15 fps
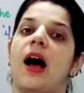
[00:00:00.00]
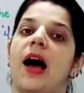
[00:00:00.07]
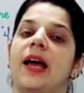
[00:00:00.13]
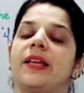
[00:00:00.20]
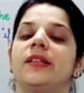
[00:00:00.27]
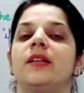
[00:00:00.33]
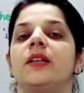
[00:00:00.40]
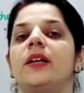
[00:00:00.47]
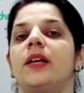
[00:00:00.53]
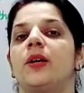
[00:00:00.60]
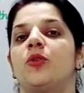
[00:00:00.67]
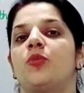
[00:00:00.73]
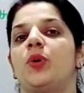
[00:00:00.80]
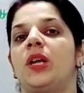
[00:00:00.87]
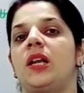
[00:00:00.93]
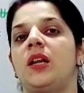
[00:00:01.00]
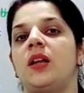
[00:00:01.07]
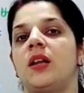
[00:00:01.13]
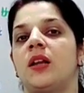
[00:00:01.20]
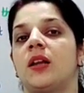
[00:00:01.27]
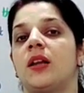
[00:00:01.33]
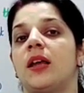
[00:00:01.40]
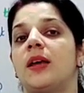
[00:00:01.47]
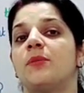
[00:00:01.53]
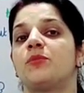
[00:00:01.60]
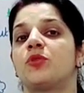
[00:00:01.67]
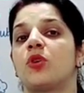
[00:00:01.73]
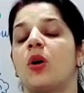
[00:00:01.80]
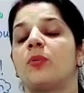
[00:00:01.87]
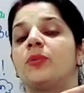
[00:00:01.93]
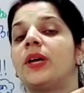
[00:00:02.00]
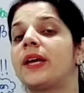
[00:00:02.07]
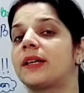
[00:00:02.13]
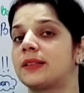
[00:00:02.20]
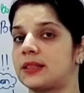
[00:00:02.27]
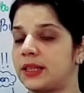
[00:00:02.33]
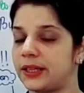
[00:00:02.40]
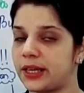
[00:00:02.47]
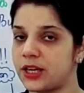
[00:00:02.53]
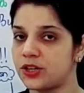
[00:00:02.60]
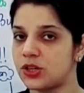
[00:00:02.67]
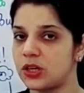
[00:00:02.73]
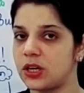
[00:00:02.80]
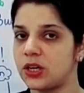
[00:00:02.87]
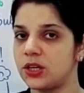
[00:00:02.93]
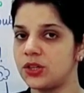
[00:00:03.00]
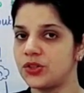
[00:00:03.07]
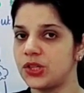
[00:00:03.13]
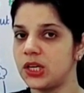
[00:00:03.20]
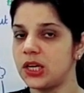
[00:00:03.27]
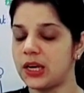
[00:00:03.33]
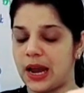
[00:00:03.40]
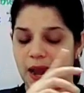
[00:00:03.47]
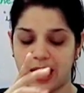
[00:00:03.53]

either it will absorb the excitation energy